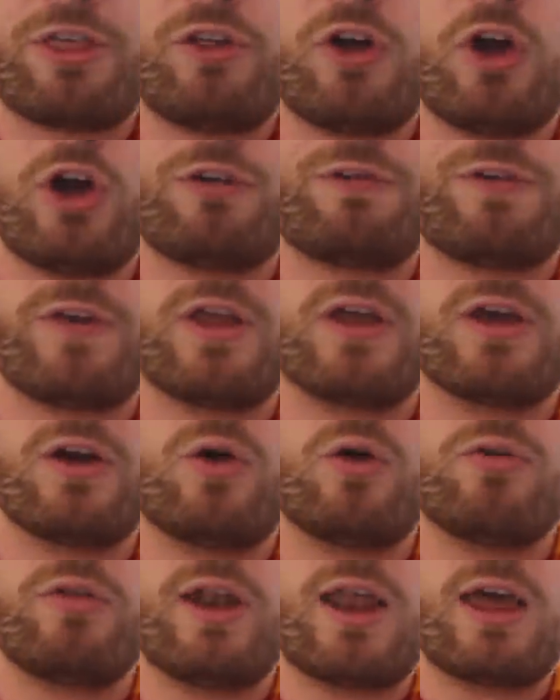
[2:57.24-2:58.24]
third
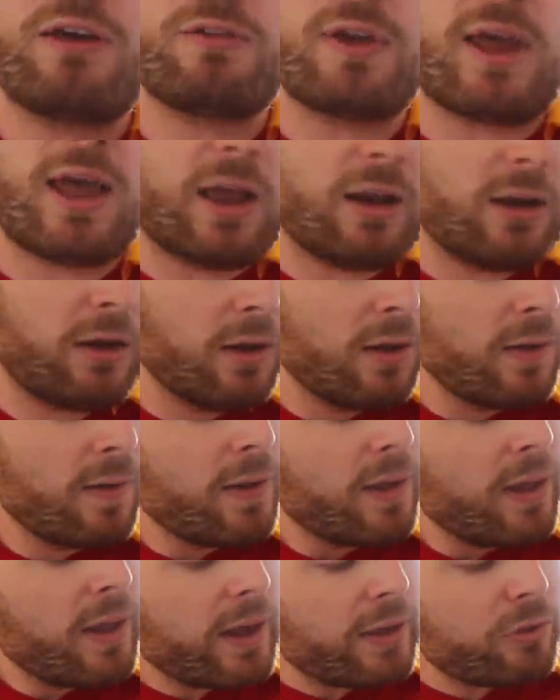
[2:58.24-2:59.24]
finger on the left hand,
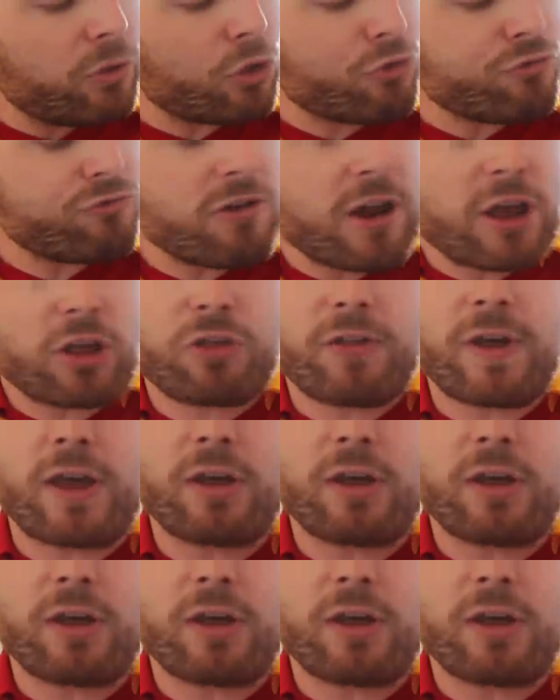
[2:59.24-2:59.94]
and just rest